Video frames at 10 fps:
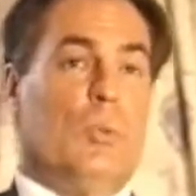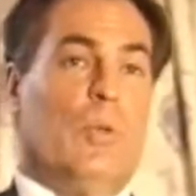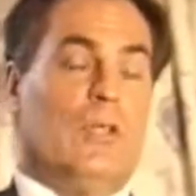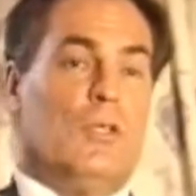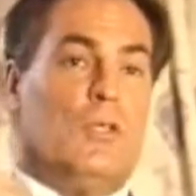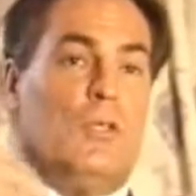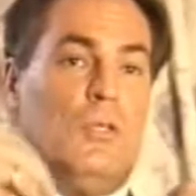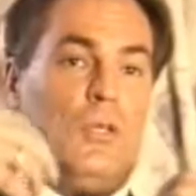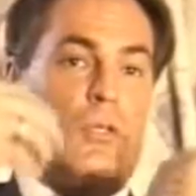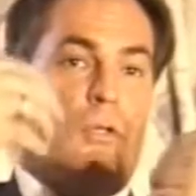But
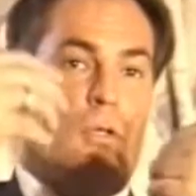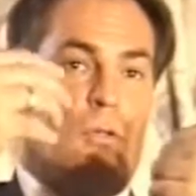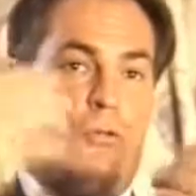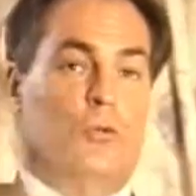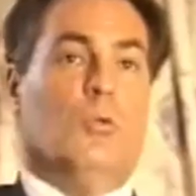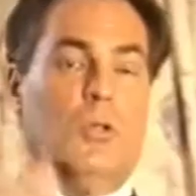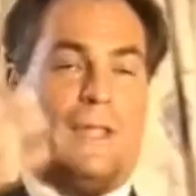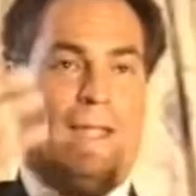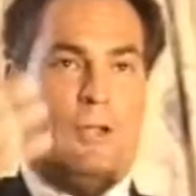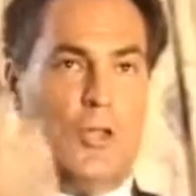you will
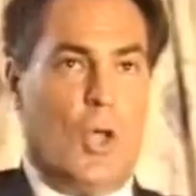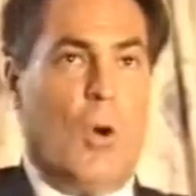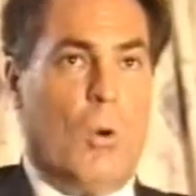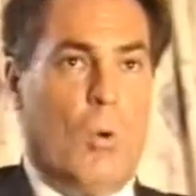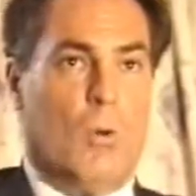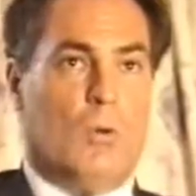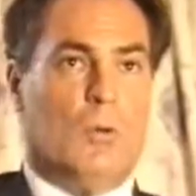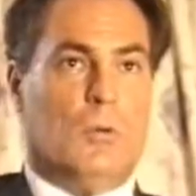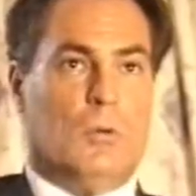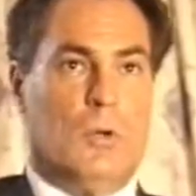know,
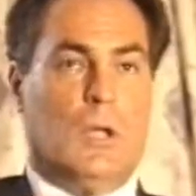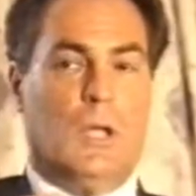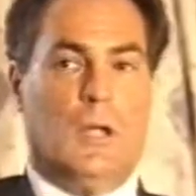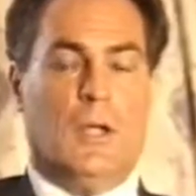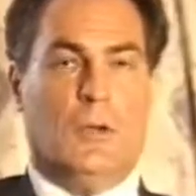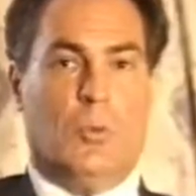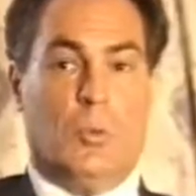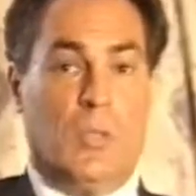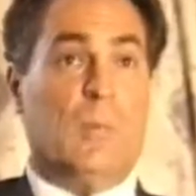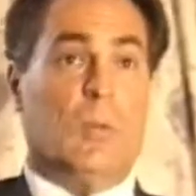or
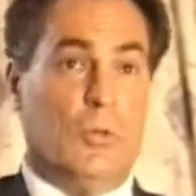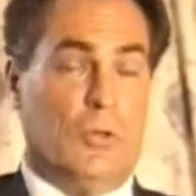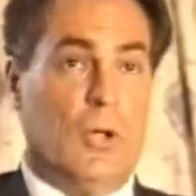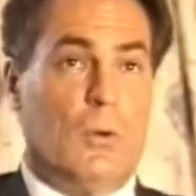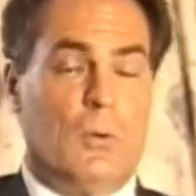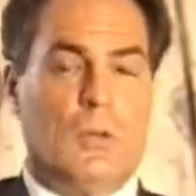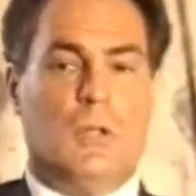people will know,